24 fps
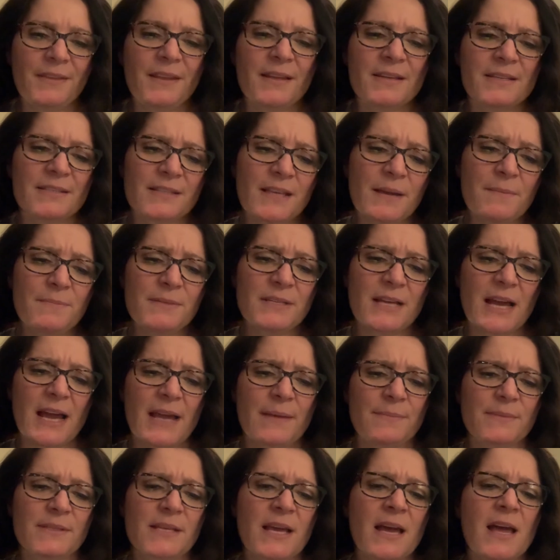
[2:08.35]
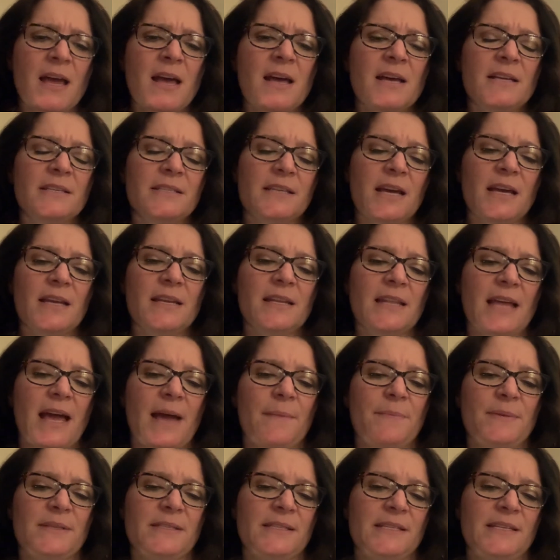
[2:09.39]
Sometimes
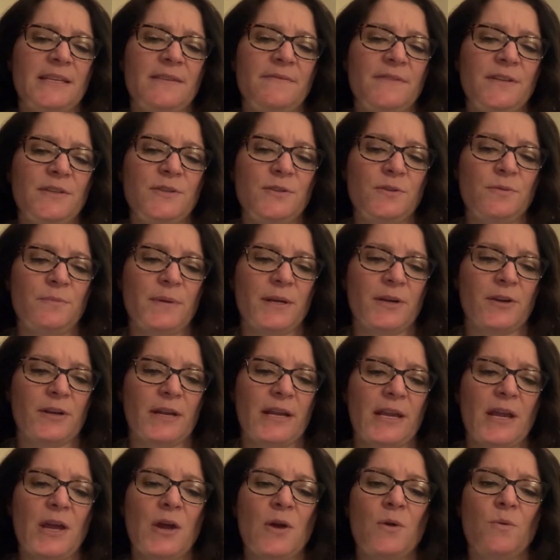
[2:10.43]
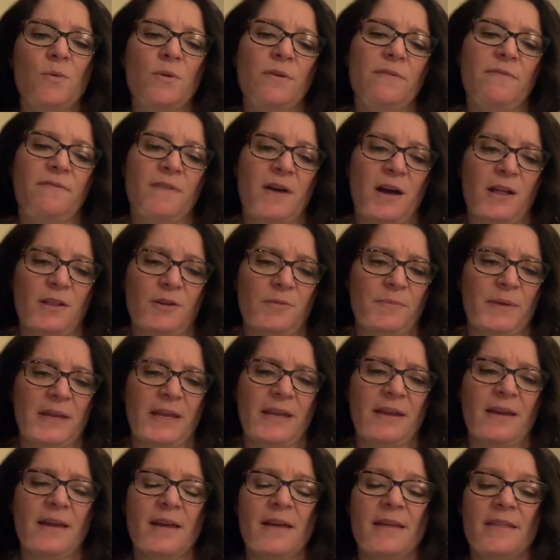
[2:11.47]
Dunlap and Stevie Dewberry would follow me.